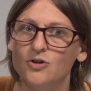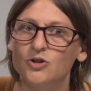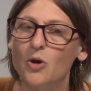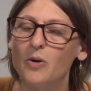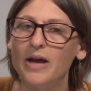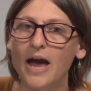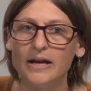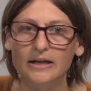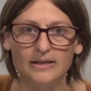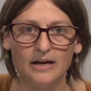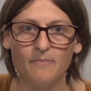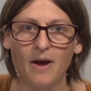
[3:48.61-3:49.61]
Showing
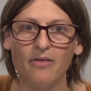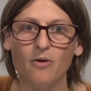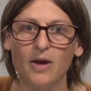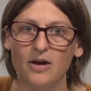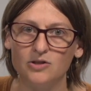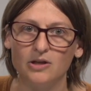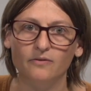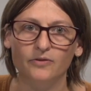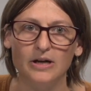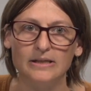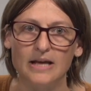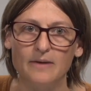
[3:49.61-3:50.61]
any data by location,
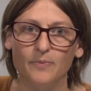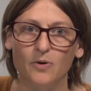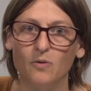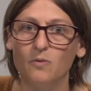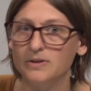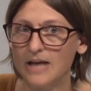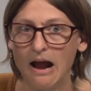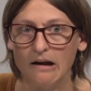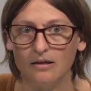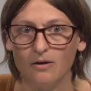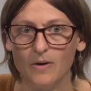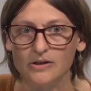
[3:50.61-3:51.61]
for example, was
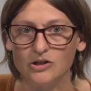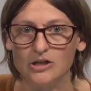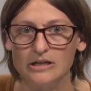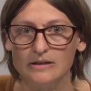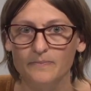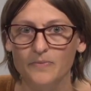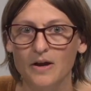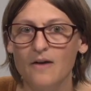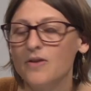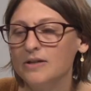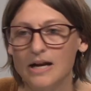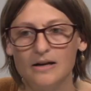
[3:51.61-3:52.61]
out of the question.
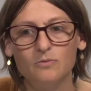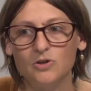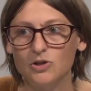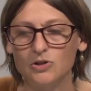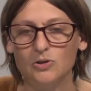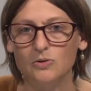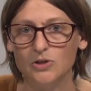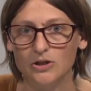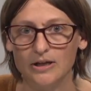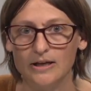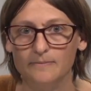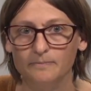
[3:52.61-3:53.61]
The data was just too
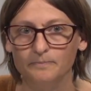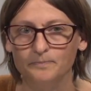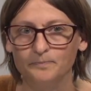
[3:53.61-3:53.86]
dirty.